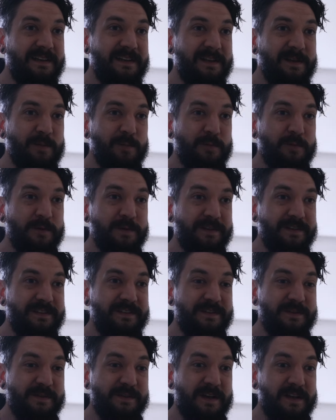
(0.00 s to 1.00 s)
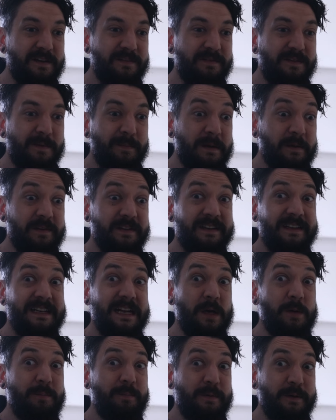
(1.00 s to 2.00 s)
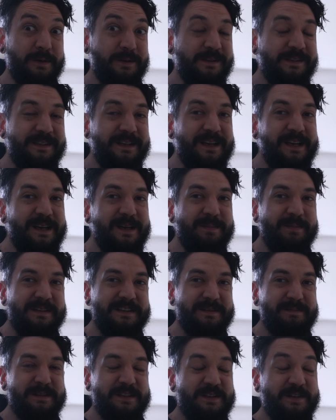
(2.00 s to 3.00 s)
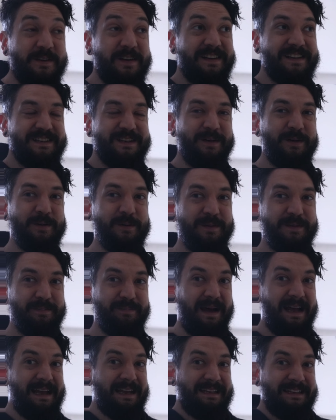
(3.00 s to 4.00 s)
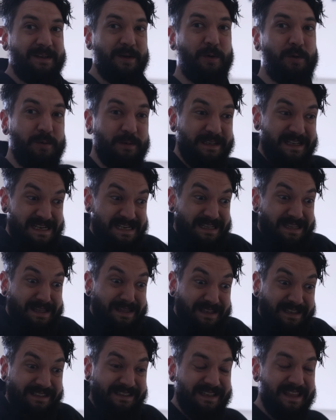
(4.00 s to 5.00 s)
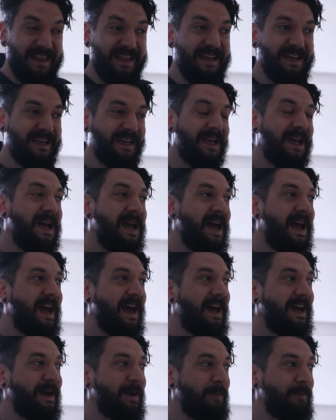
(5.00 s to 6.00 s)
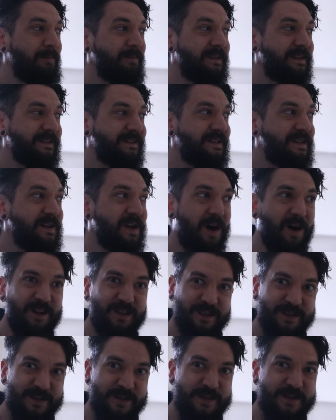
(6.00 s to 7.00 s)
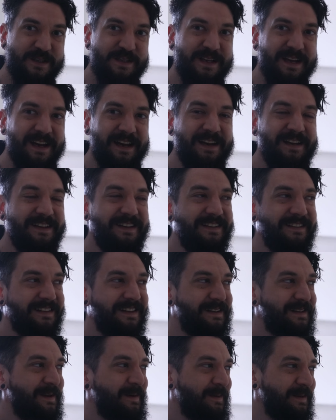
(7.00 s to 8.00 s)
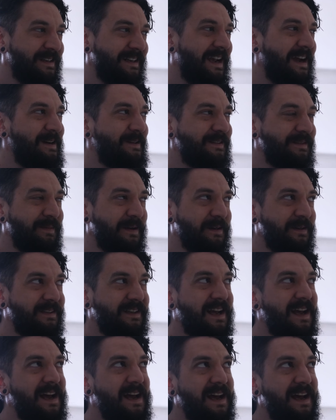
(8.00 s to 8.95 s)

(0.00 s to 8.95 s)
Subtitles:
it would just kind of come out in an outburst because I've been trying to hold in this thing, this knowledge that no one cares about.